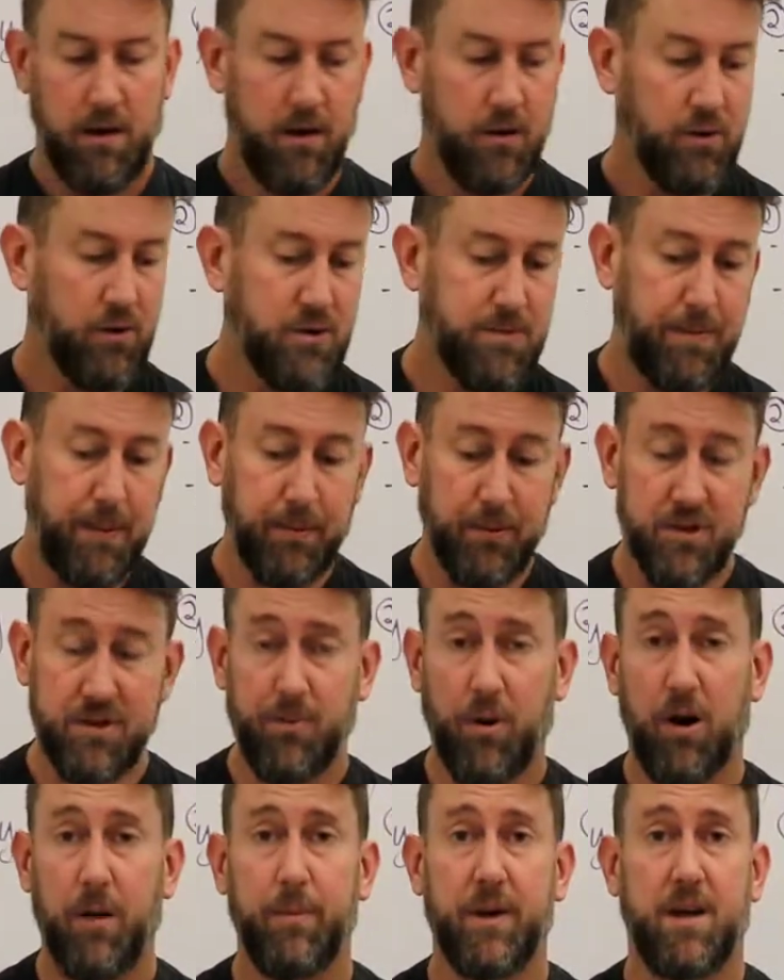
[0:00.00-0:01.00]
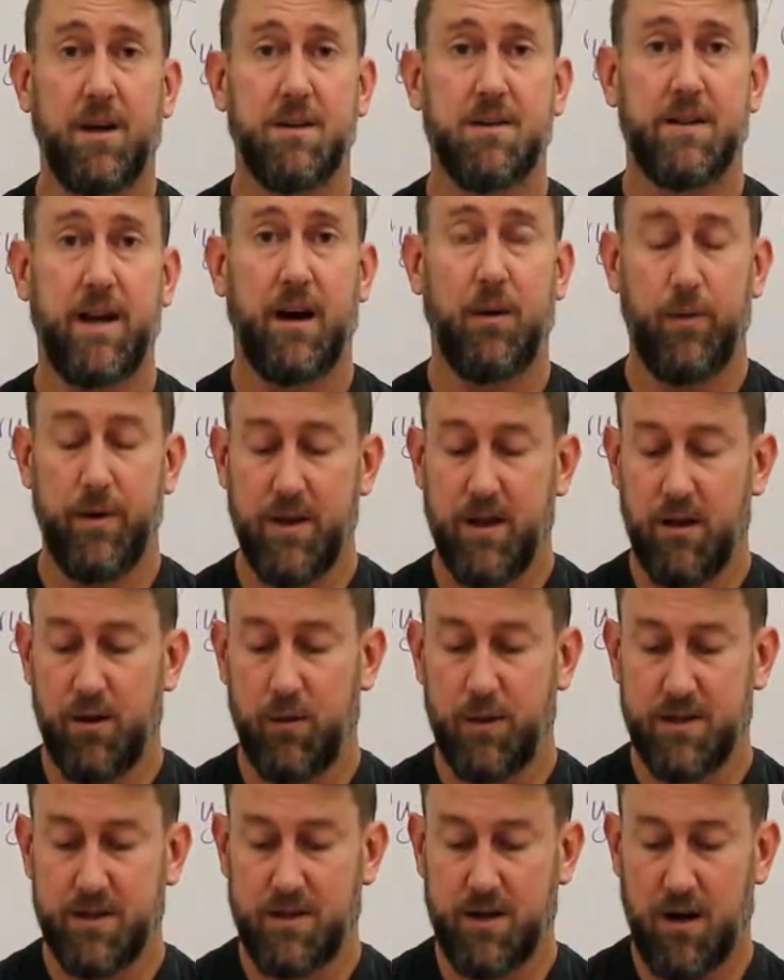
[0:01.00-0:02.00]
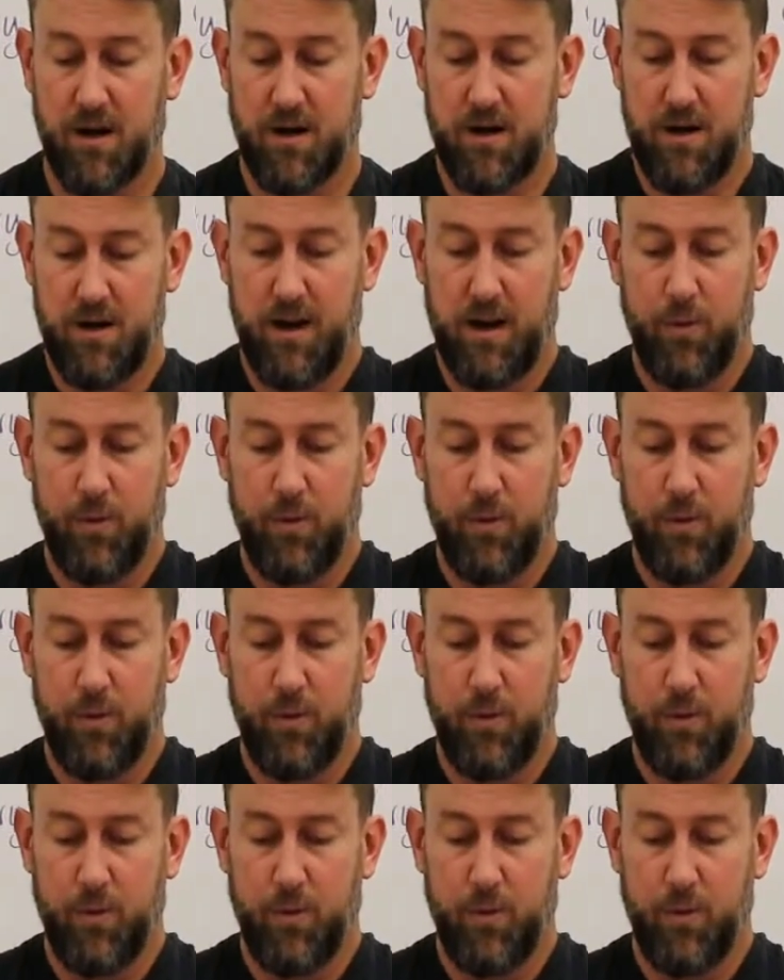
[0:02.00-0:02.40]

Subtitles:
Those people are smart because that way they know it's done,